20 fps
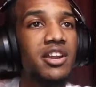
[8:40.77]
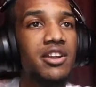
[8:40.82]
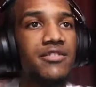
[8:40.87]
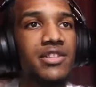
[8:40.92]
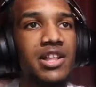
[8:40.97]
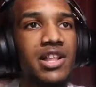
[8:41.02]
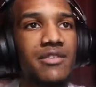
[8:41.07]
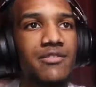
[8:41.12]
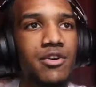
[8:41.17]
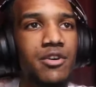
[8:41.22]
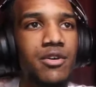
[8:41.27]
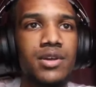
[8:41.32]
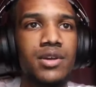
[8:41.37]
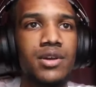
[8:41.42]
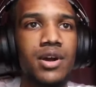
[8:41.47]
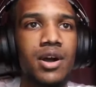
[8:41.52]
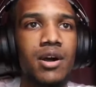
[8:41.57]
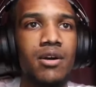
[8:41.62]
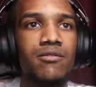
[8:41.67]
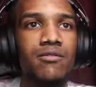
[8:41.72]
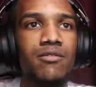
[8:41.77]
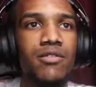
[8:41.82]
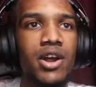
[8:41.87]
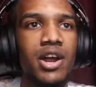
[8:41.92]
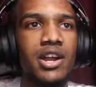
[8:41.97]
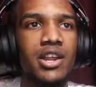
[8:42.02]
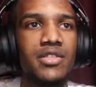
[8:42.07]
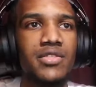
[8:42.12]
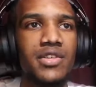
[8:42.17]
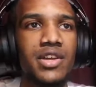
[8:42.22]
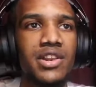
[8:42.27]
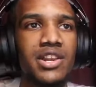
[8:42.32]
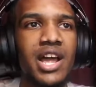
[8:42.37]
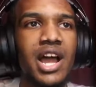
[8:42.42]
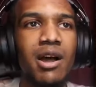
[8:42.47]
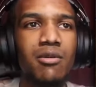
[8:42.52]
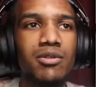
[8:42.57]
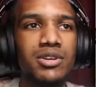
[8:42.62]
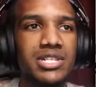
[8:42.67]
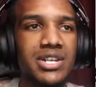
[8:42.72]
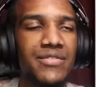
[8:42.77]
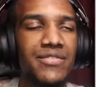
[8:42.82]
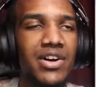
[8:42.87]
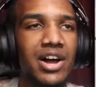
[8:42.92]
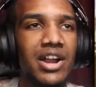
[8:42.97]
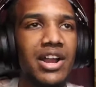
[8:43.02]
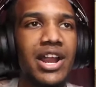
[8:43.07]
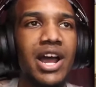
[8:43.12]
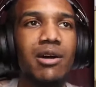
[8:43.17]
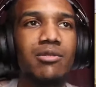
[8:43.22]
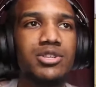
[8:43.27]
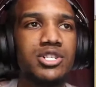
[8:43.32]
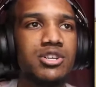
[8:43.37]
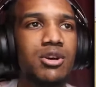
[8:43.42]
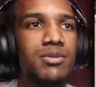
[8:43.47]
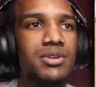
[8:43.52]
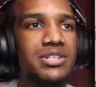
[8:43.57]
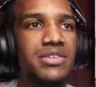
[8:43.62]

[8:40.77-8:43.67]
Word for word: of the level. Alrighty then. That was fun. That was so much